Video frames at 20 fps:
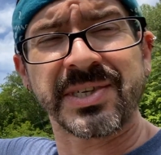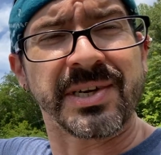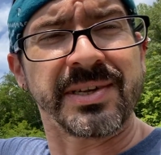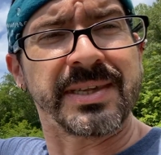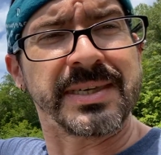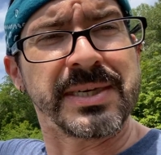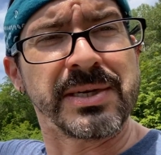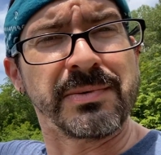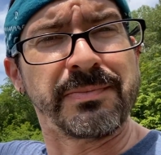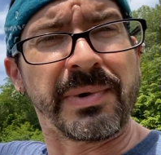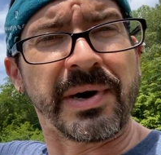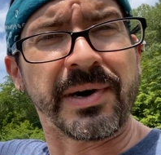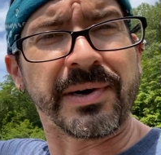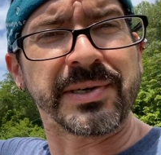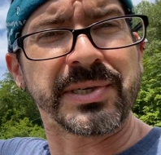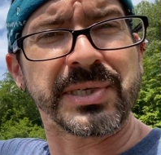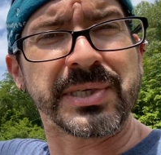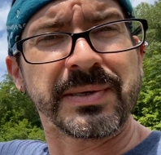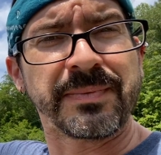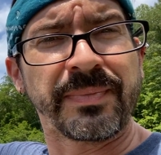are the two
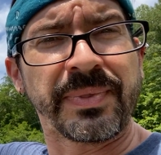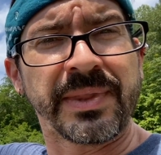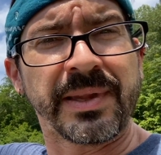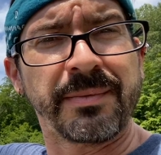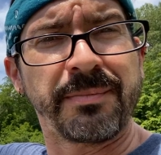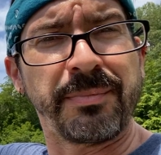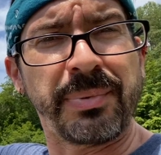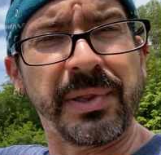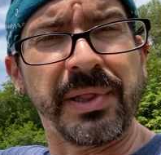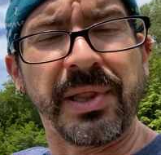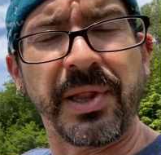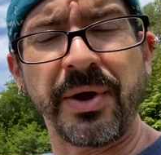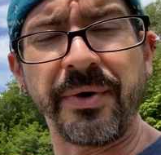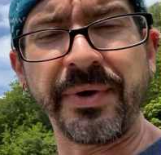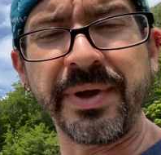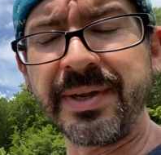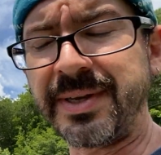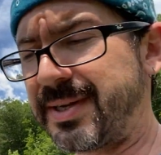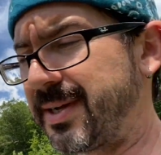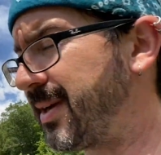marks below
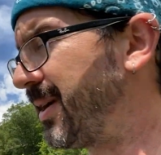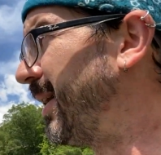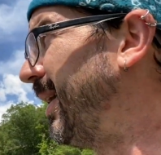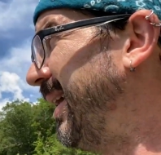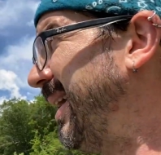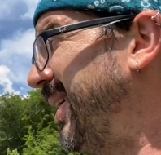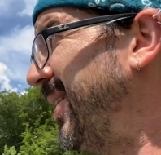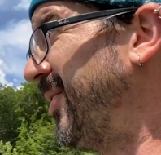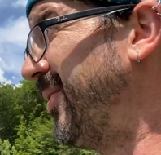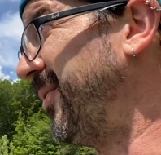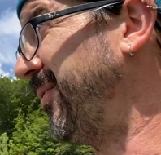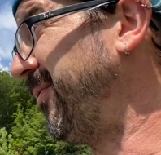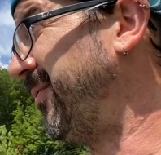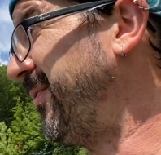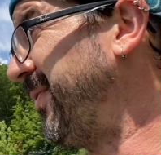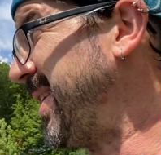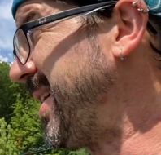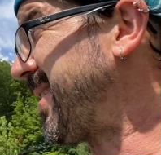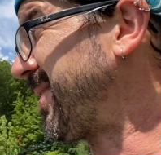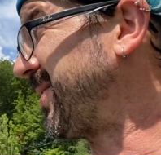it. The
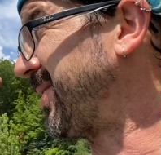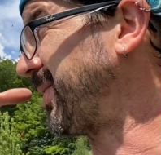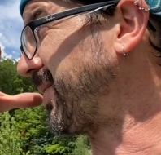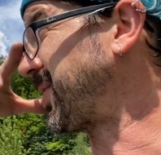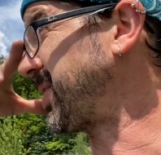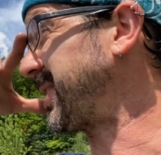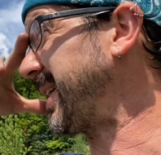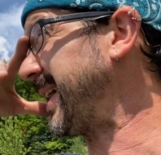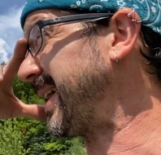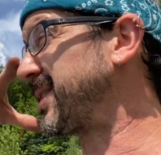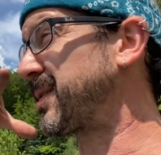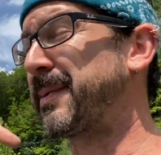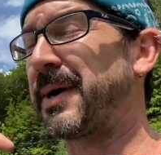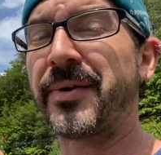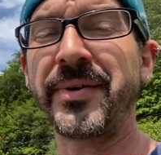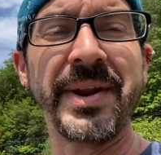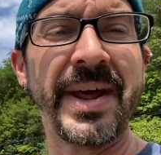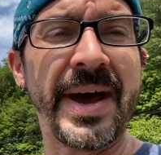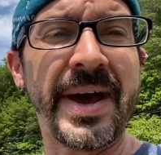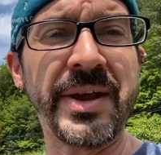vehicle stands about
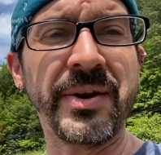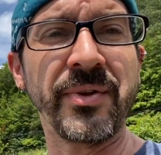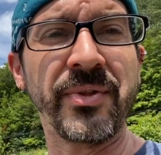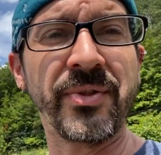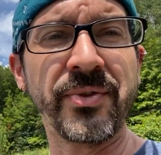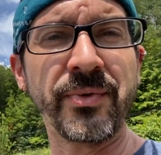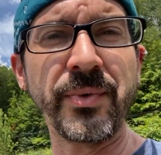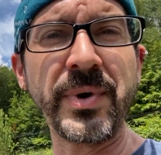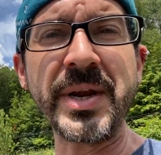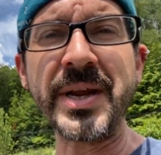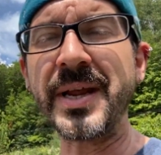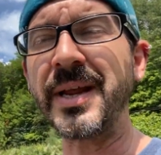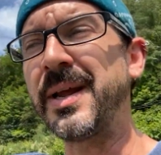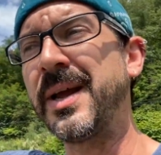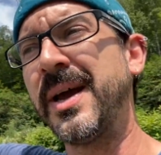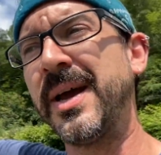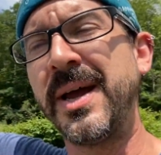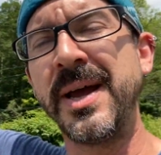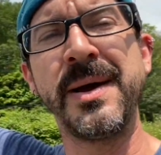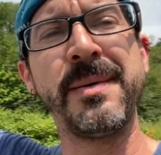9'3",
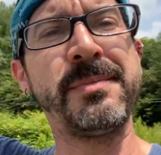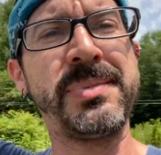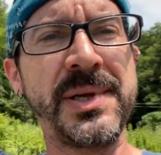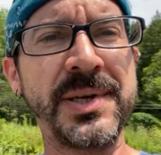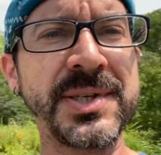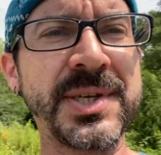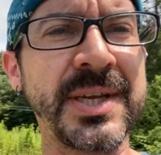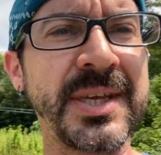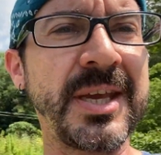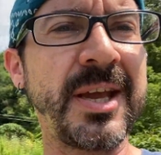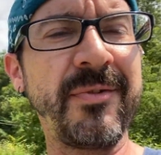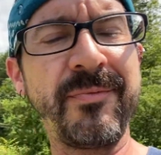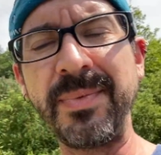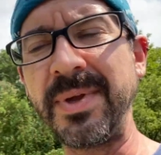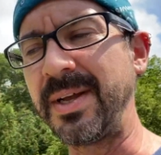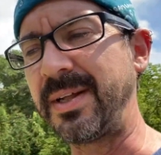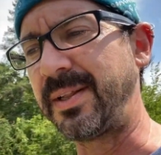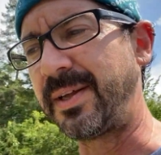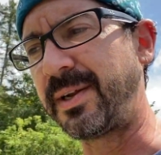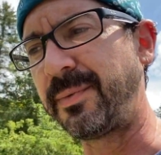plus I gave me
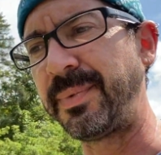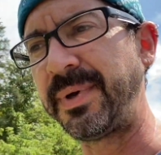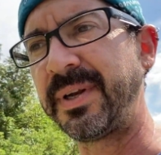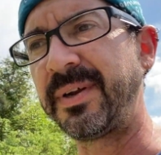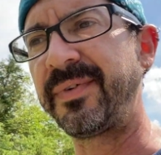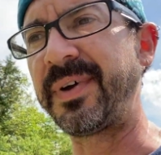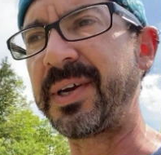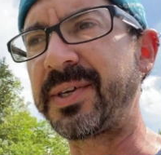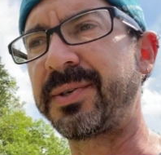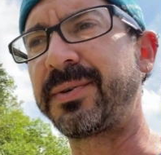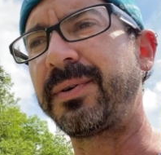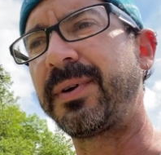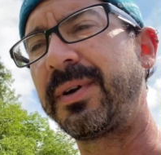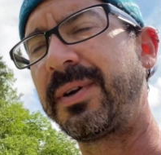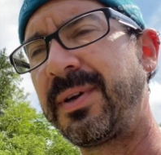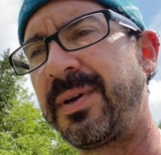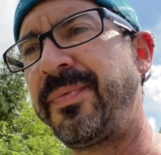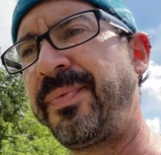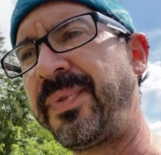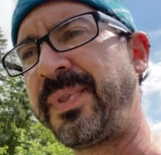a little bit of extra
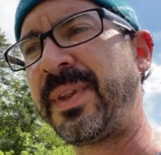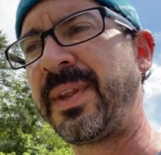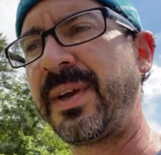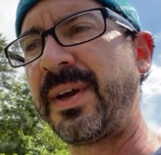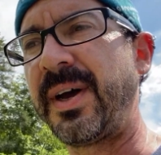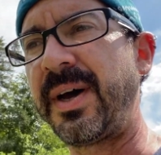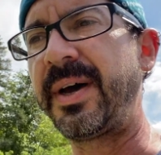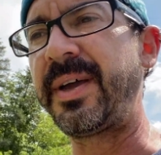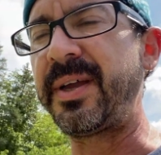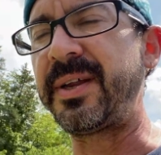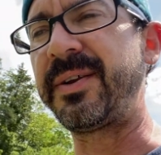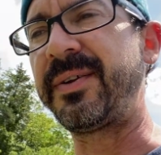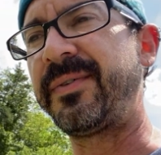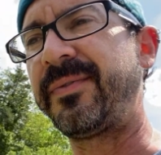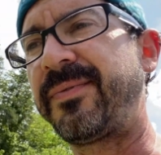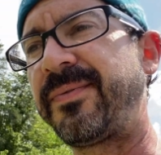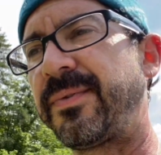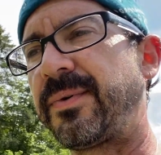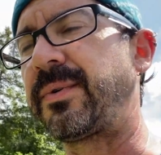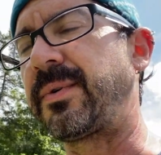height
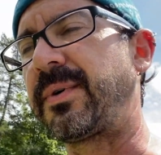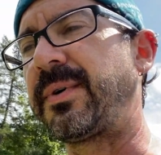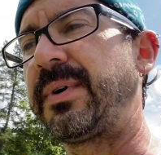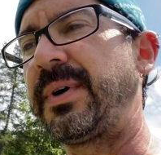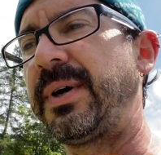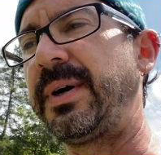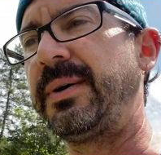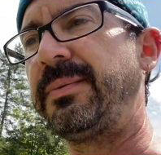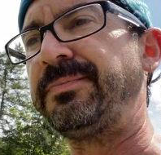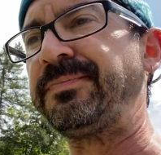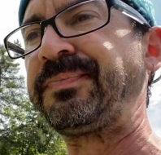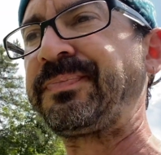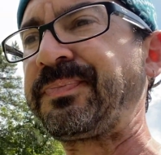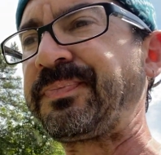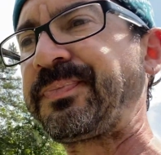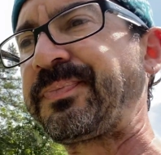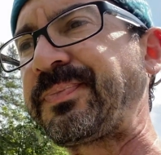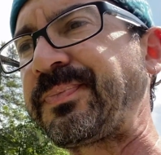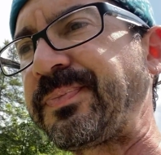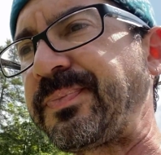for
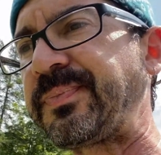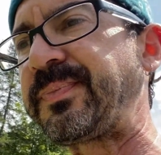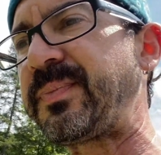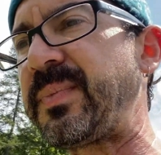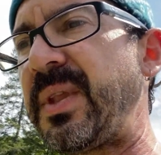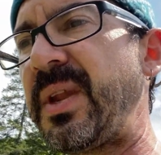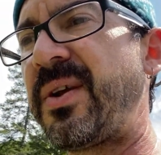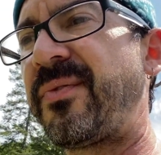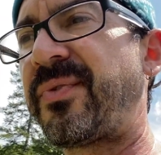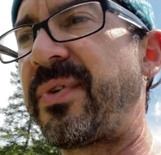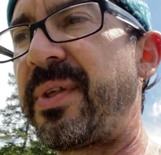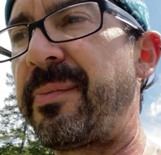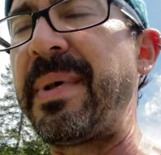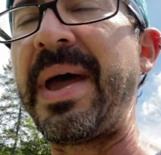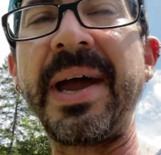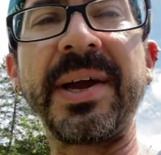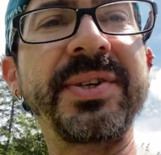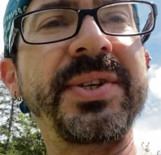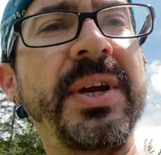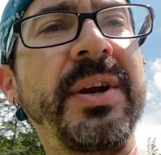the
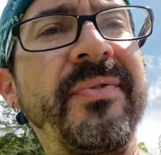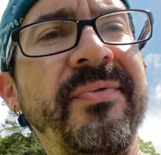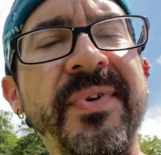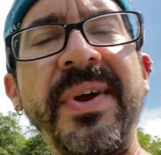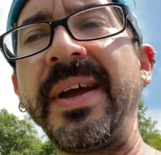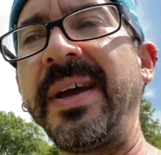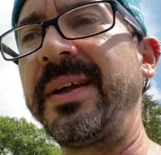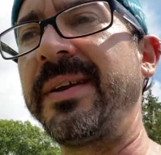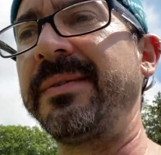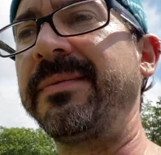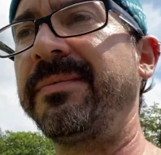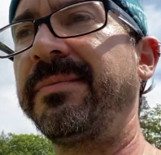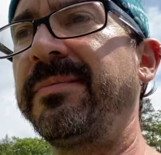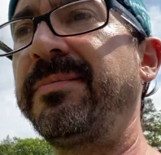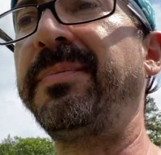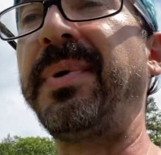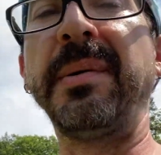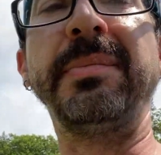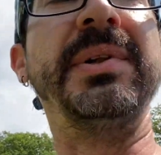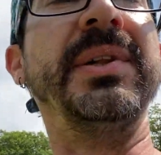Max Air fan
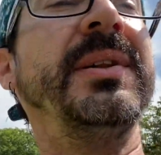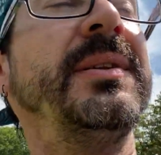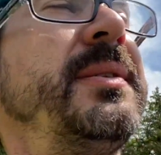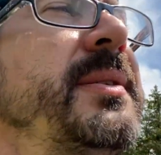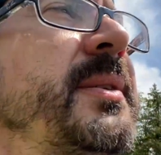bubble.